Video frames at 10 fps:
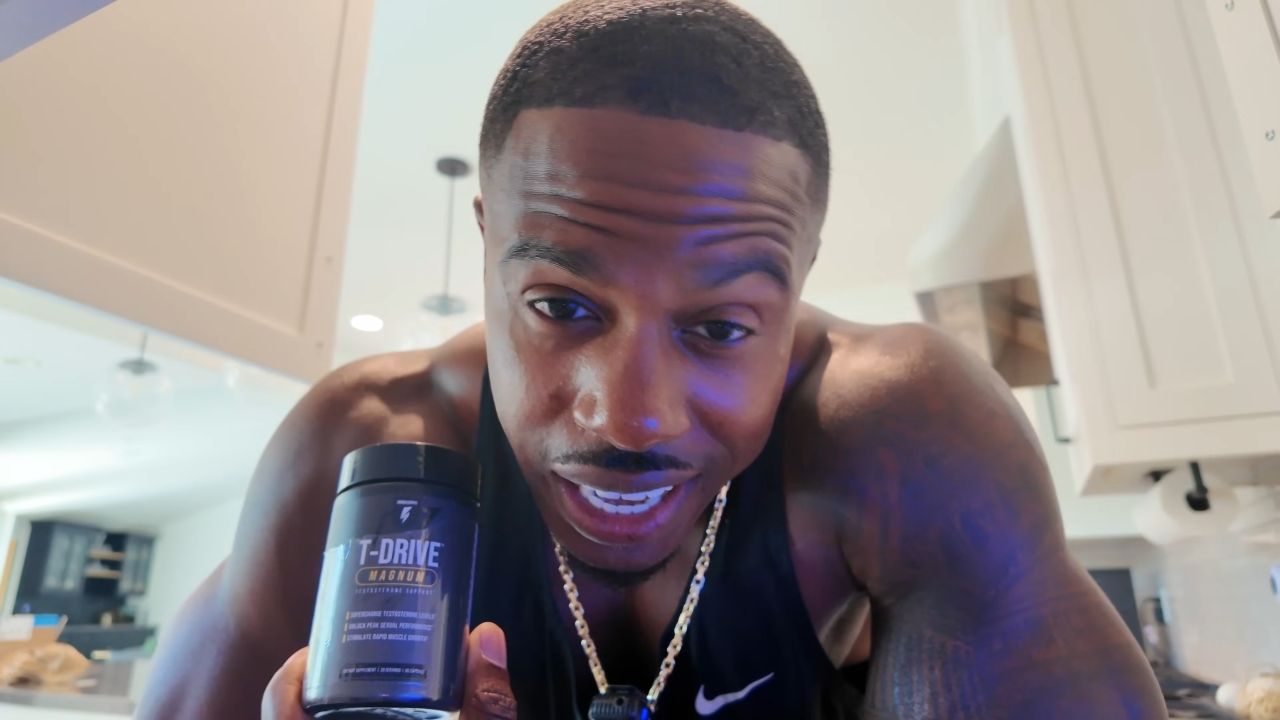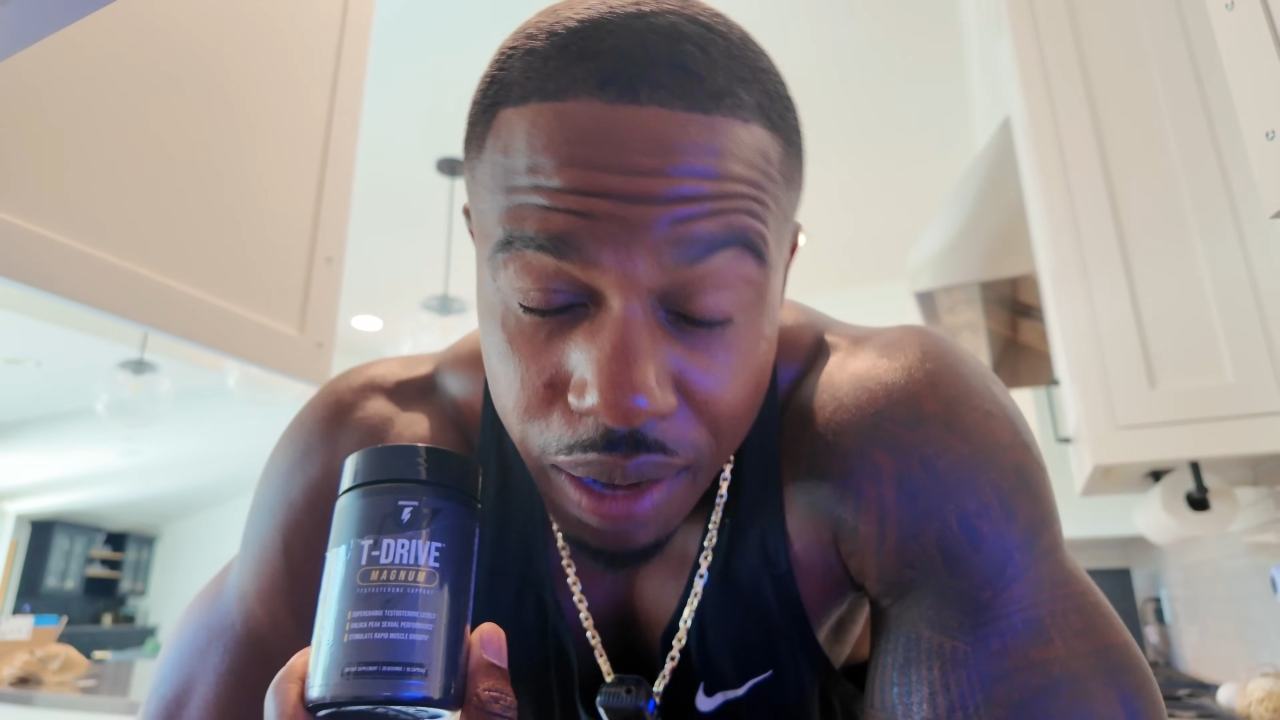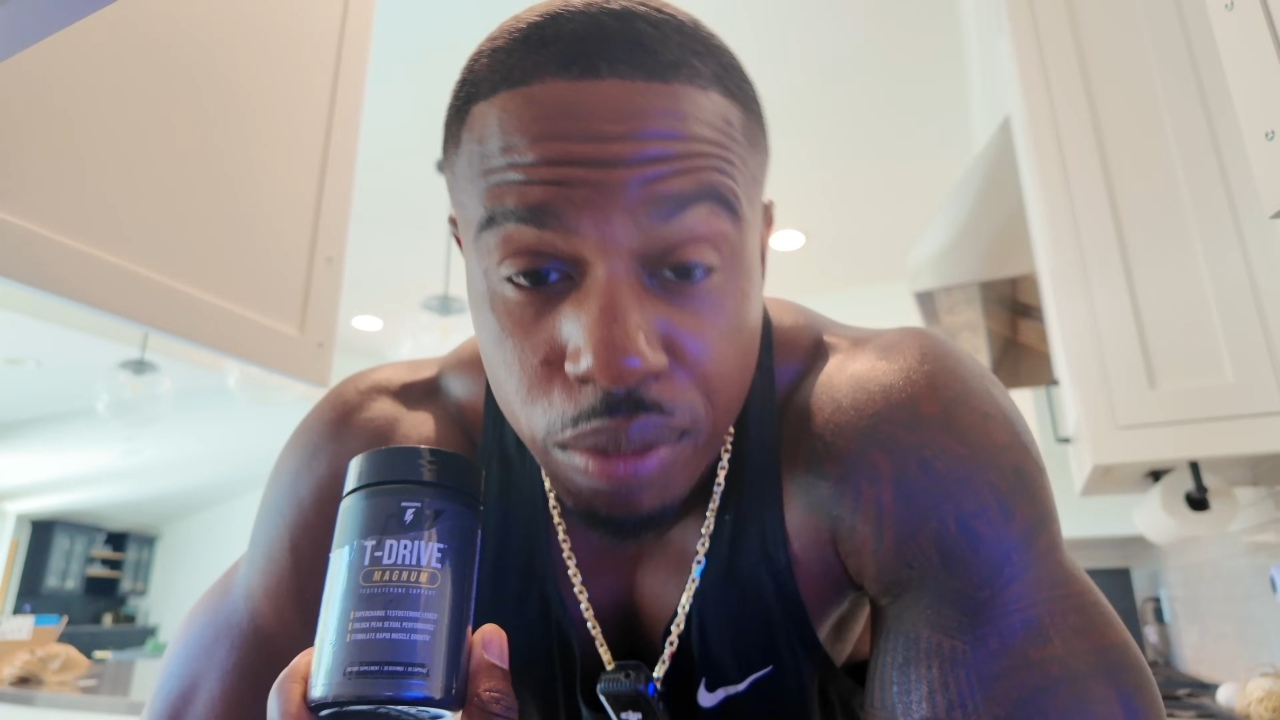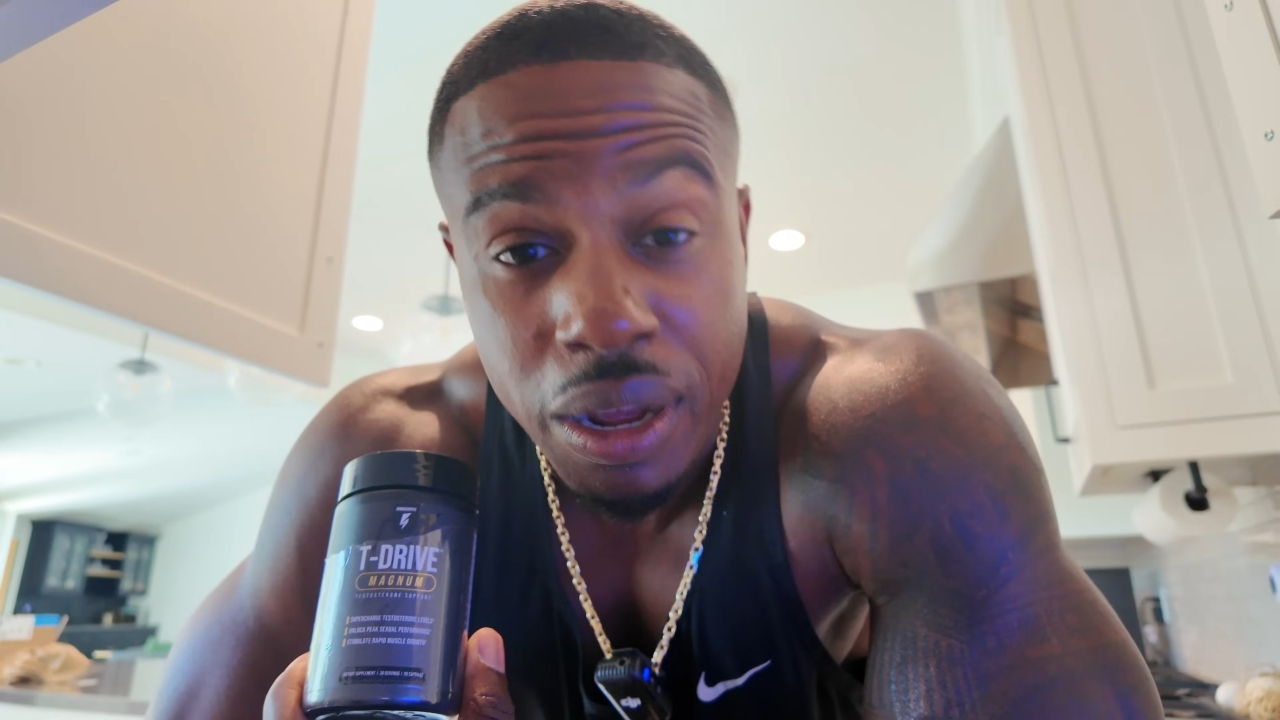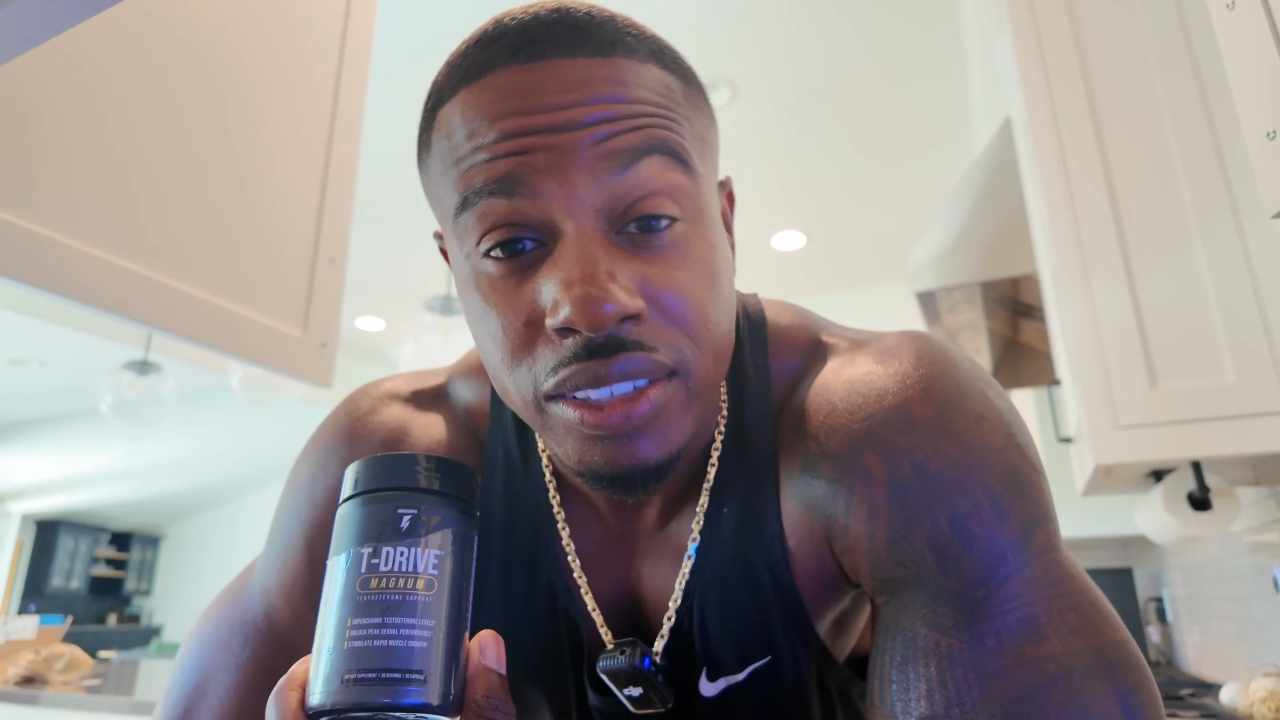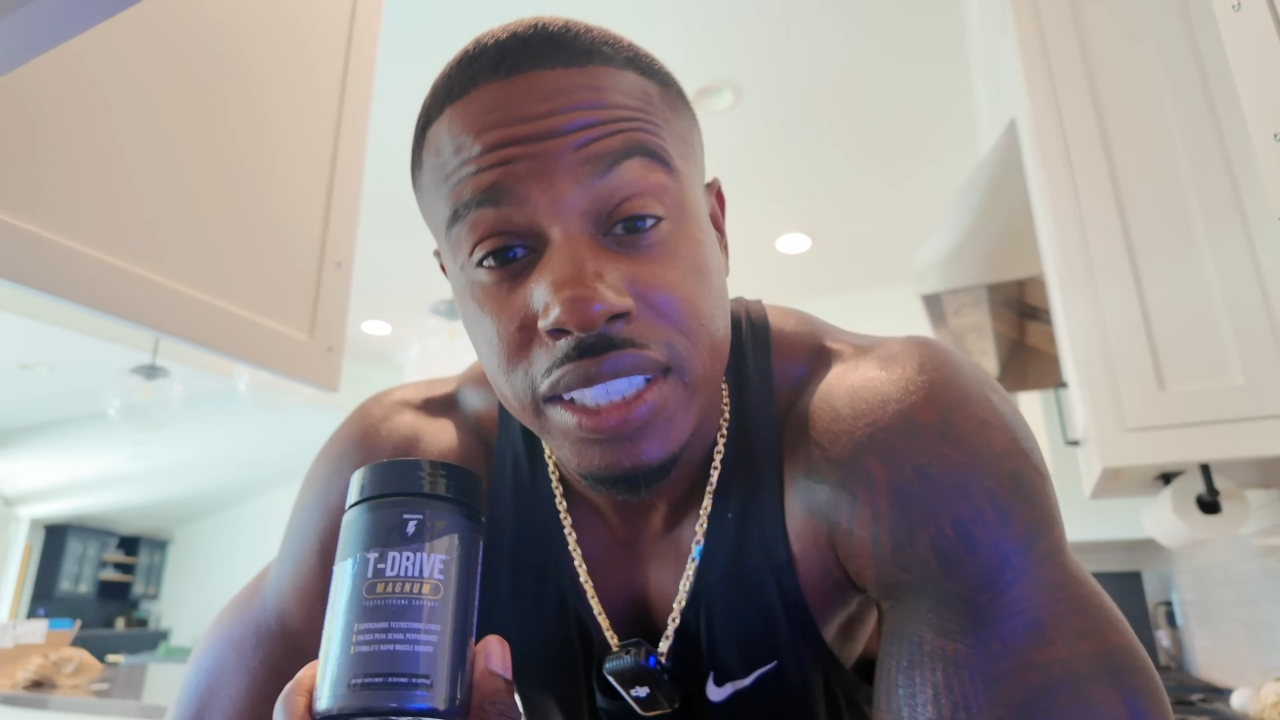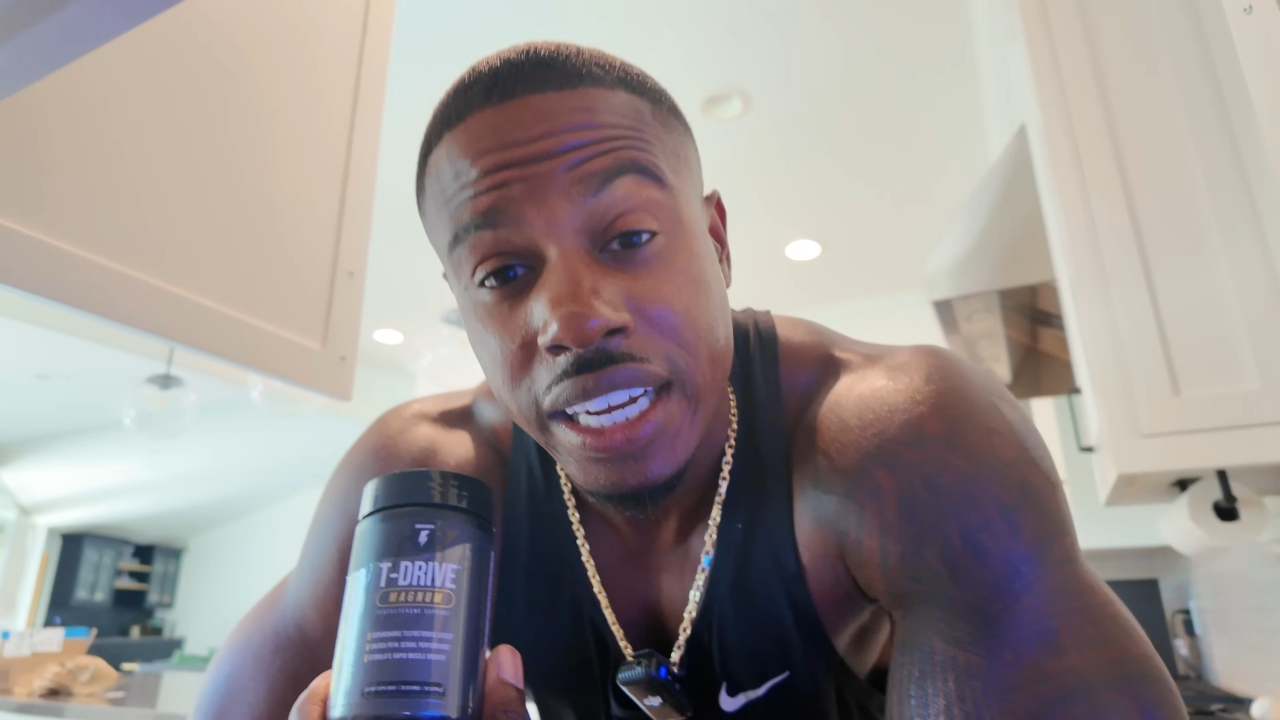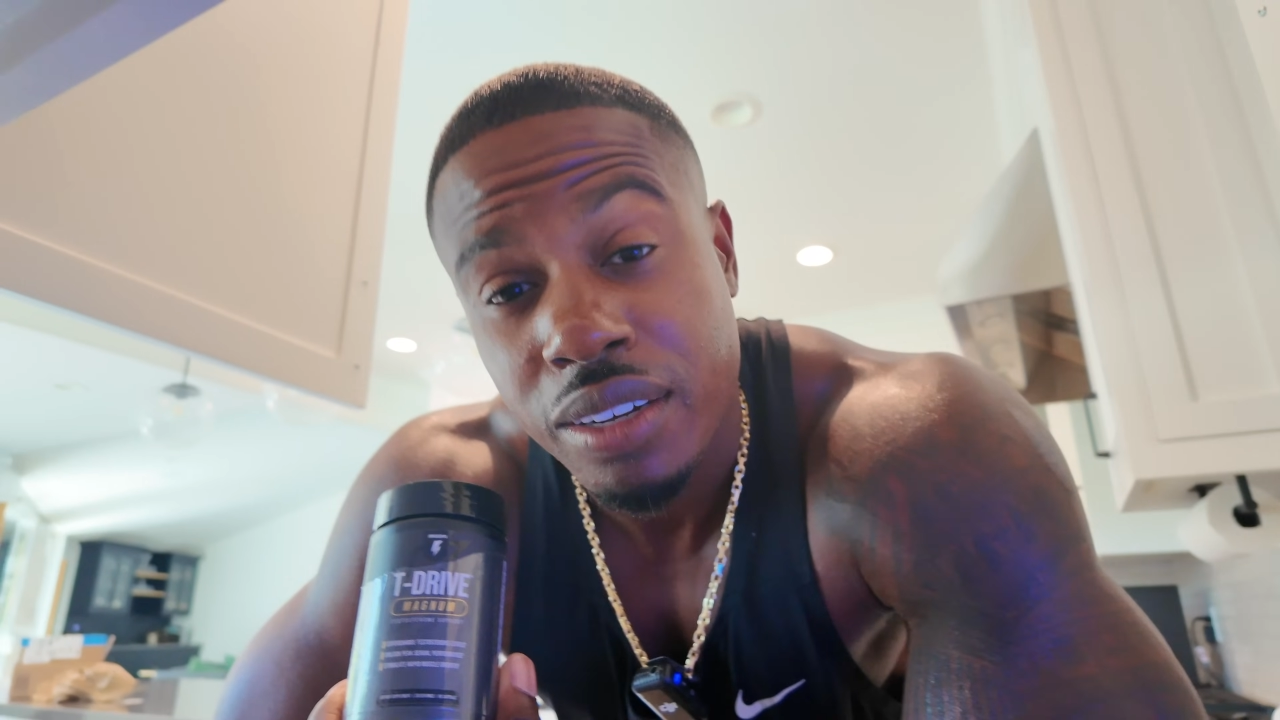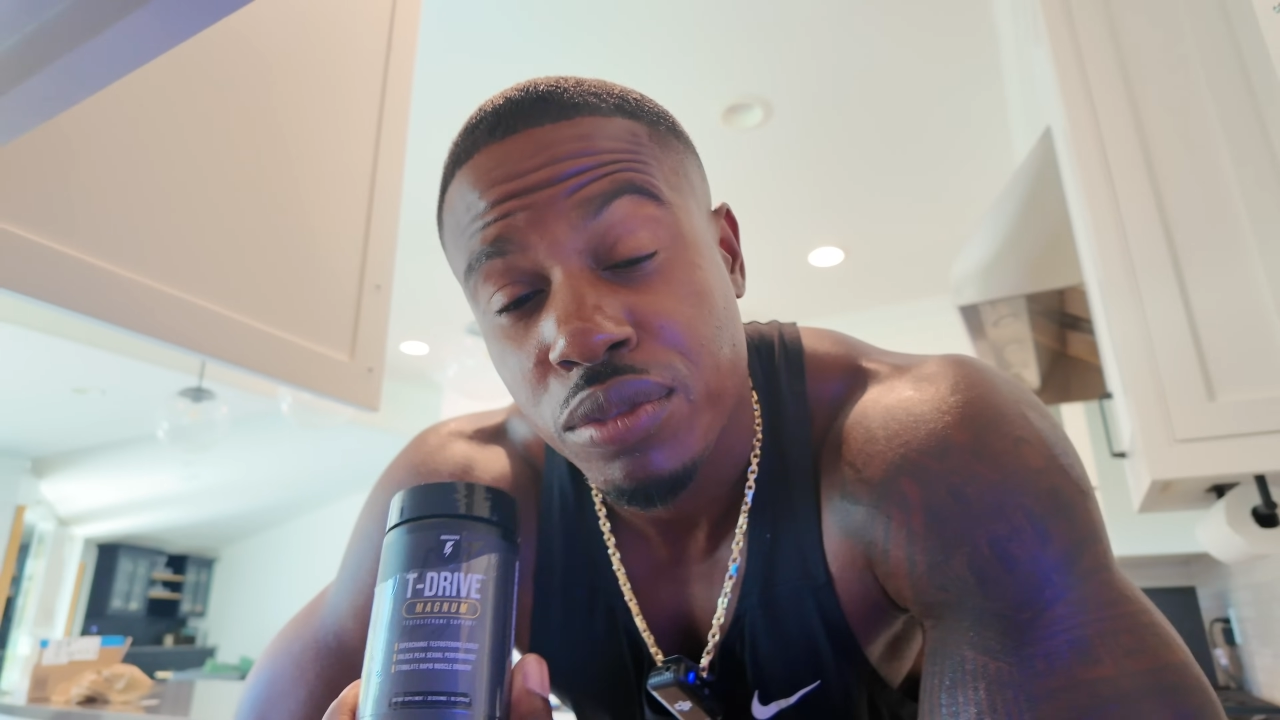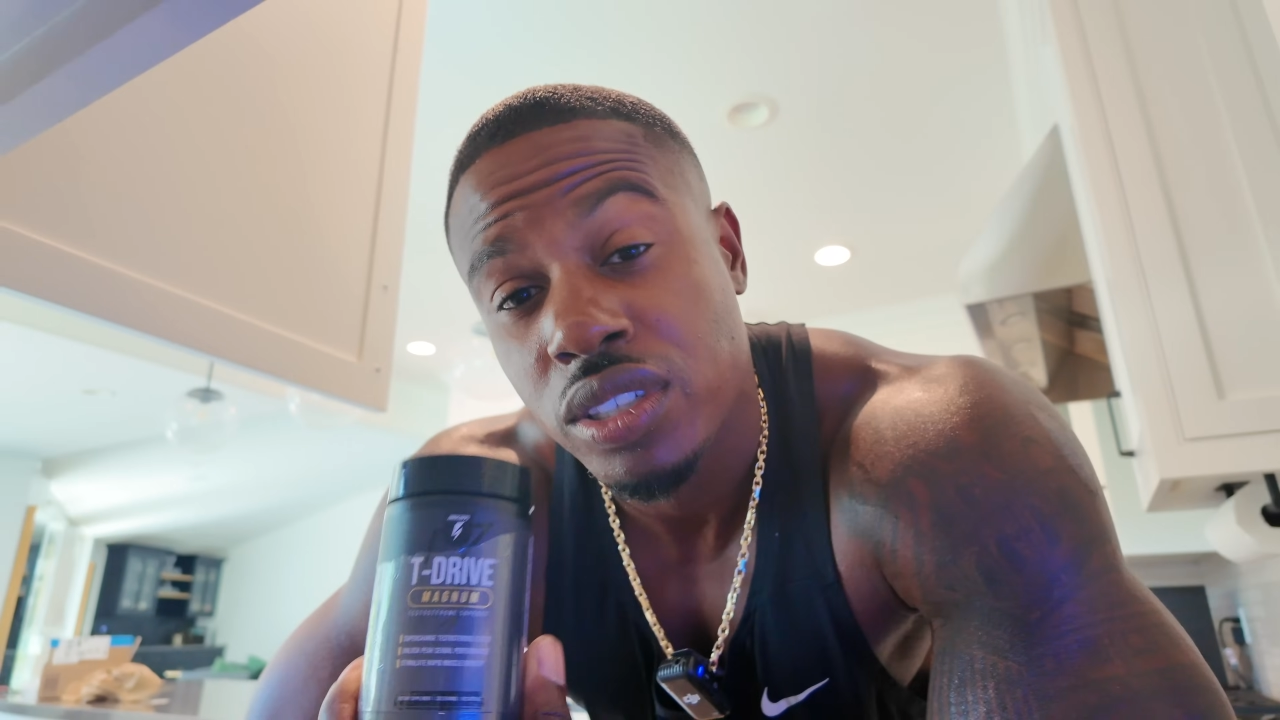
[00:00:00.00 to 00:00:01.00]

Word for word: And I'm about to take them